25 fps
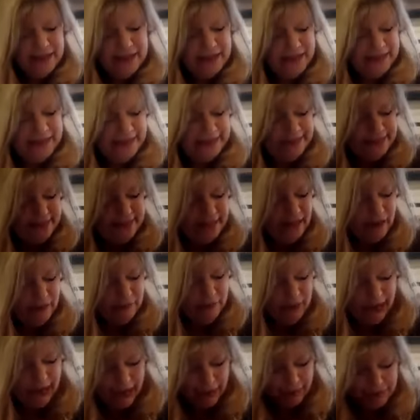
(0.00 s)
And
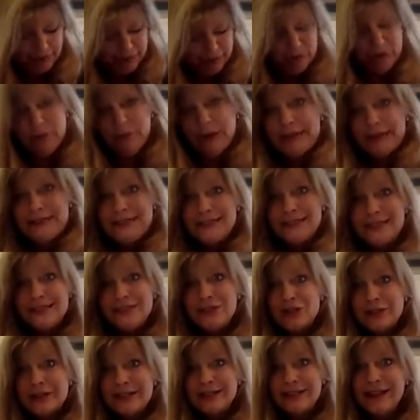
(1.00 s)
I'm happy with my
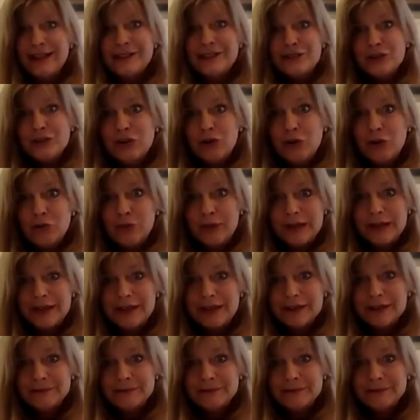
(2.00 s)
decision to go with